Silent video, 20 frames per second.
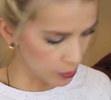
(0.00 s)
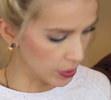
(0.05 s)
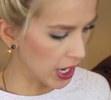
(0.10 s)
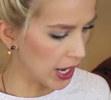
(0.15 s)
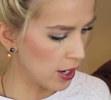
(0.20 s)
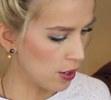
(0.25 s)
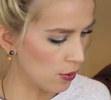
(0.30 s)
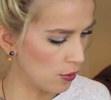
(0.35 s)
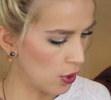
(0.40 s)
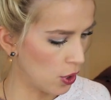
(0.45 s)
but
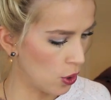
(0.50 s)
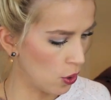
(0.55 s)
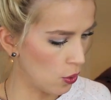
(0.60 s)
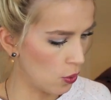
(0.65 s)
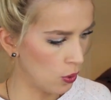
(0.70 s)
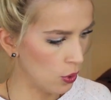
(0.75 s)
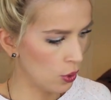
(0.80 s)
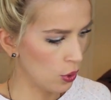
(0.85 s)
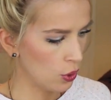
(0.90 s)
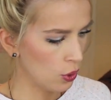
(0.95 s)
I don't
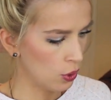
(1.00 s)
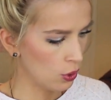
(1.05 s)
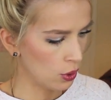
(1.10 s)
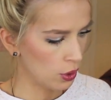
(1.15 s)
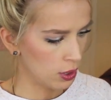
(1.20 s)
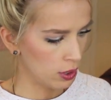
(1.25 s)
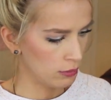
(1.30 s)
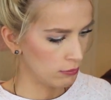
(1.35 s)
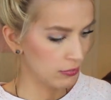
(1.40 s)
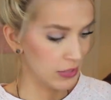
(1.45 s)
know,
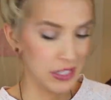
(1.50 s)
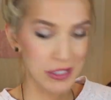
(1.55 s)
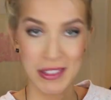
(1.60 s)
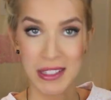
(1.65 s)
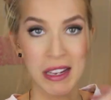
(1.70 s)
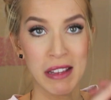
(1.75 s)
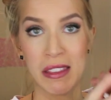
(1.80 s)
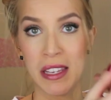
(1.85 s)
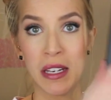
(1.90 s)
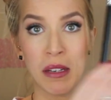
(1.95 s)
there's
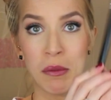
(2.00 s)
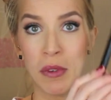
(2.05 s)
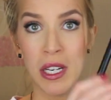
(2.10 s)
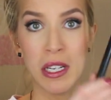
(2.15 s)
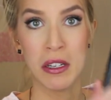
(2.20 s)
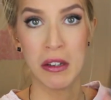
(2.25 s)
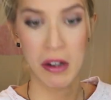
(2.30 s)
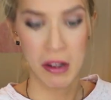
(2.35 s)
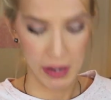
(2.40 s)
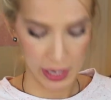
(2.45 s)
nothing
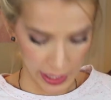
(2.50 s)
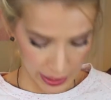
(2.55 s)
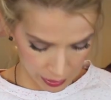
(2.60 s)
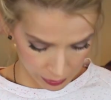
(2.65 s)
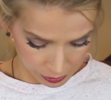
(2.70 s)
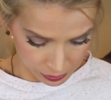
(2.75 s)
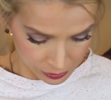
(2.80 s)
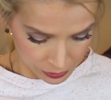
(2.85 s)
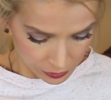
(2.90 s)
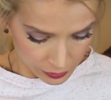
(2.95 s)
written on it.